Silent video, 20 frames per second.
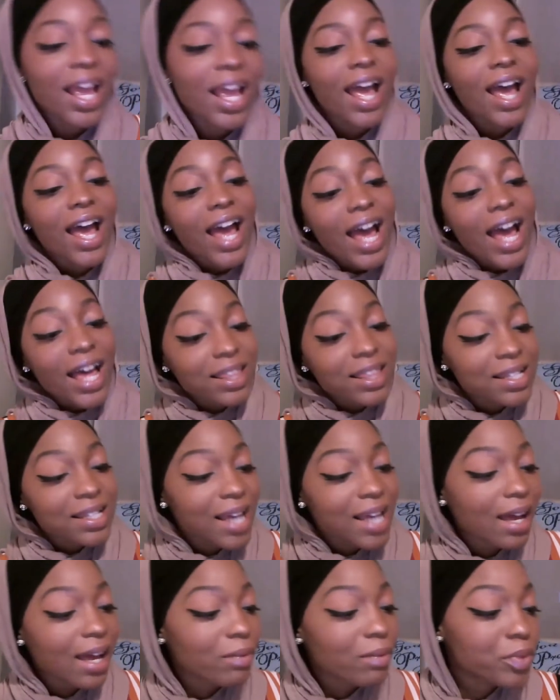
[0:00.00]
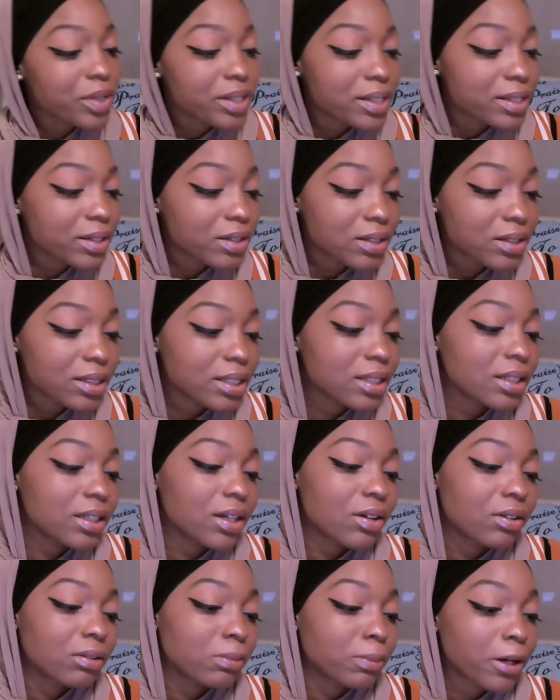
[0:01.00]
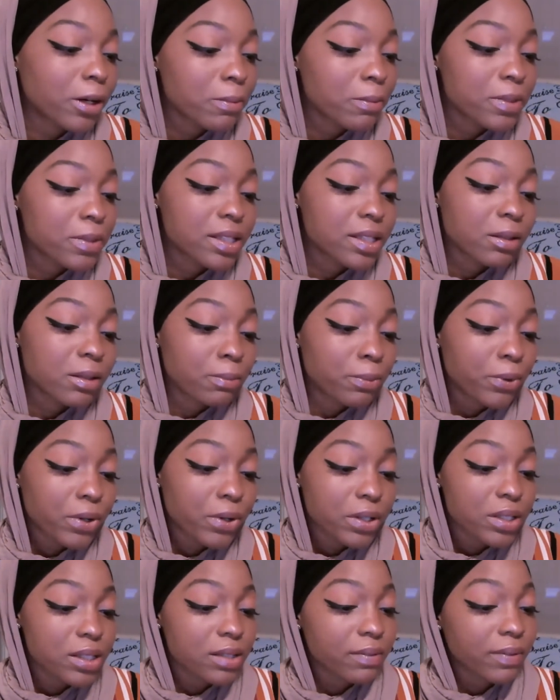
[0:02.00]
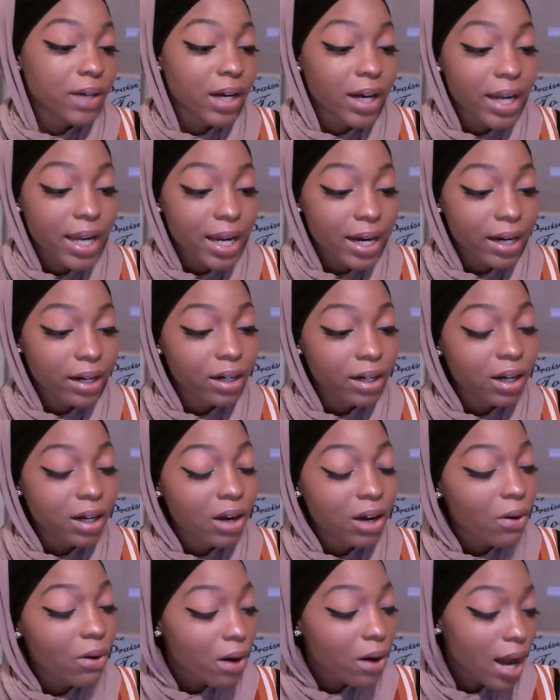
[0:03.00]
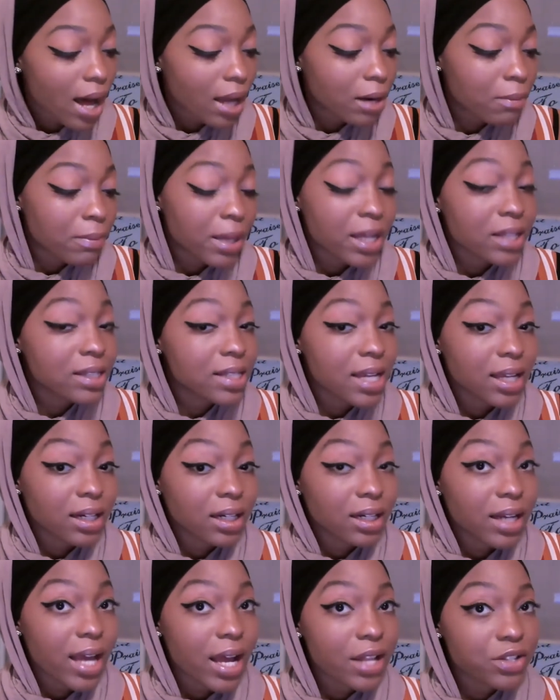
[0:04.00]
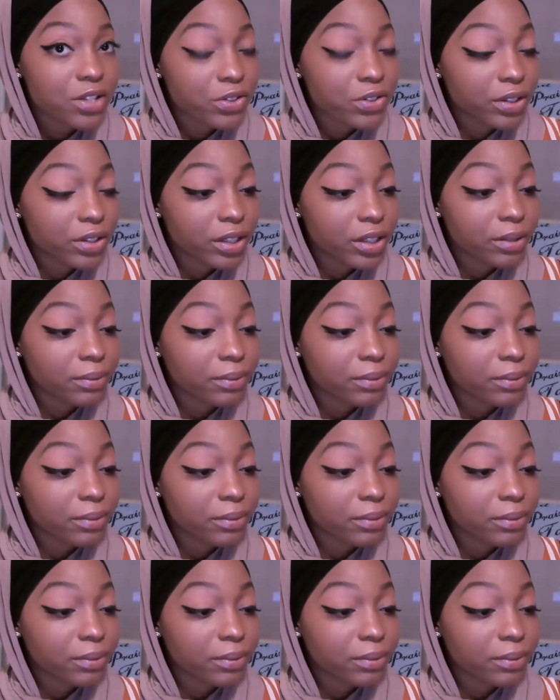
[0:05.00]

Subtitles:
At the time, we still didn't know the purpose and importance of our hair or how to maintain it naturally.